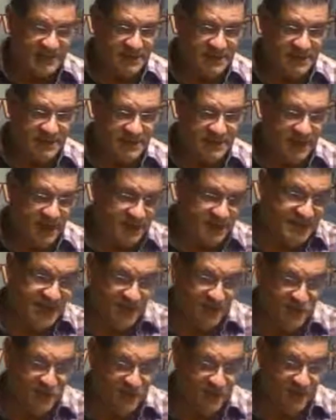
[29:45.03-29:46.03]
It is
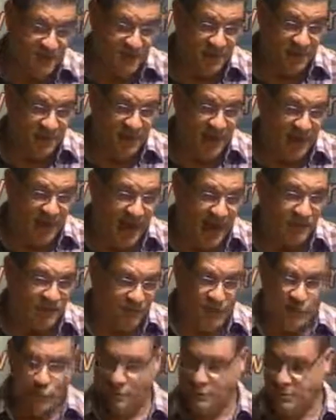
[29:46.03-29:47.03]
tangible. It came out of
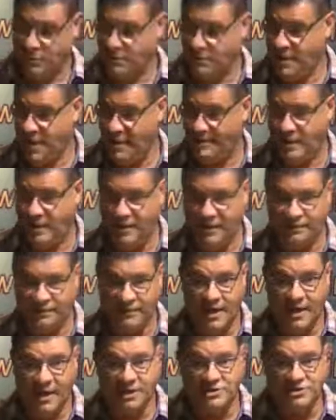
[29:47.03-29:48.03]
you. I believe.
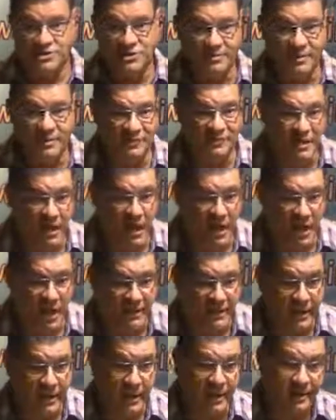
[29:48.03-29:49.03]
Do you believe in God?
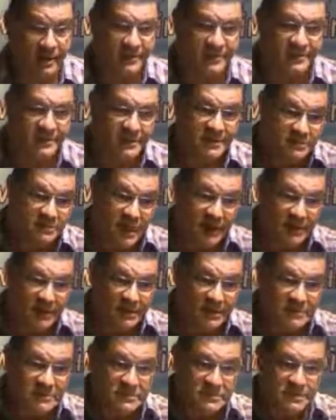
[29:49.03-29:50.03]
Oh,
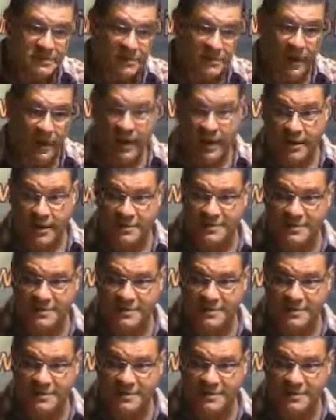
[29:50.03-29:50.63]
sometimes or always.